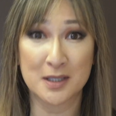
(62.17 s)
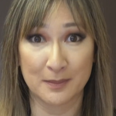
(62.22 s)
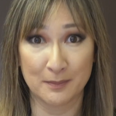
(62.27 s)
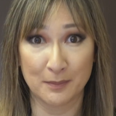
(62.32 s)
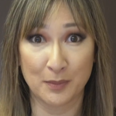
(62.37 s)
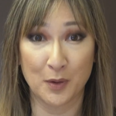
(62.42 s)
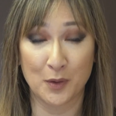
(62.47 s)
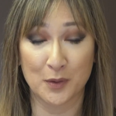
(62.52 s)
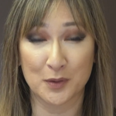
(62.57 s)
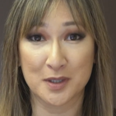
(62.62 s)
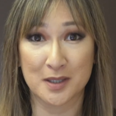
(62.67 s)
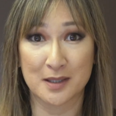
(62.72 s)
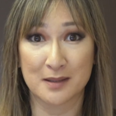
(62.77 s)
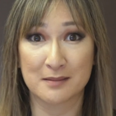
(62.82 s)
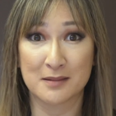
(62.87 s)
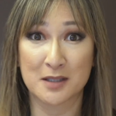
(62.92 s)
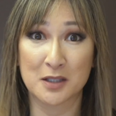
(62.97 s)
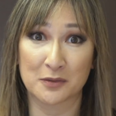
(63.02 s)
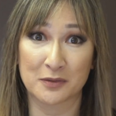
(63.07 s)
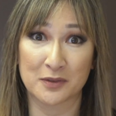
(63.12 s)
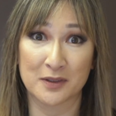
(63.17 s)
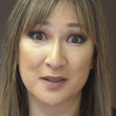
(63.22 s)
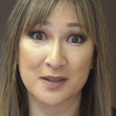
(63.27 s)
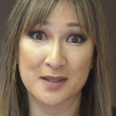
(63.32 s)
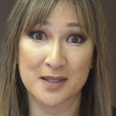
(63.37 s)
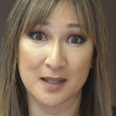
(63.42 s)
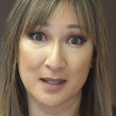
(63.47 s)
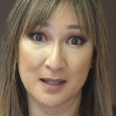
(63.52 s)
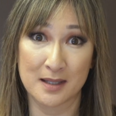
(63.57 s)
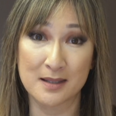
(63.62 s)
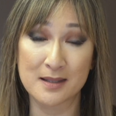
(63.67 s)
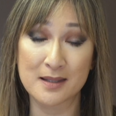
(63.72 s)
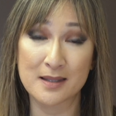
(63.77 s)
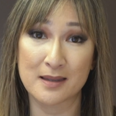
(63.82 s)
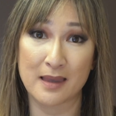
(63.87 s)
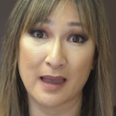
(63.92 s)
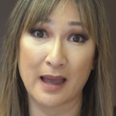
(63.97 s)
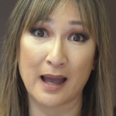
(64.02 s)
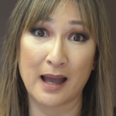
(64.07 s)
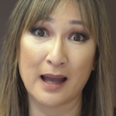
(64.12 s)
important difference
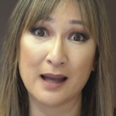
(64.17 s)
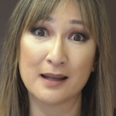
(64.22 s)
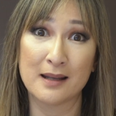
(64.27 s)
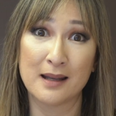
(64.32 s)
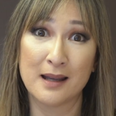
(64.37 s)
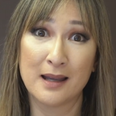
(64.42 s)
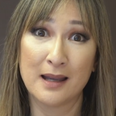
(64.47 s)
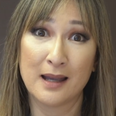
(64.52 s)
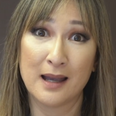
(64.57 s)
is that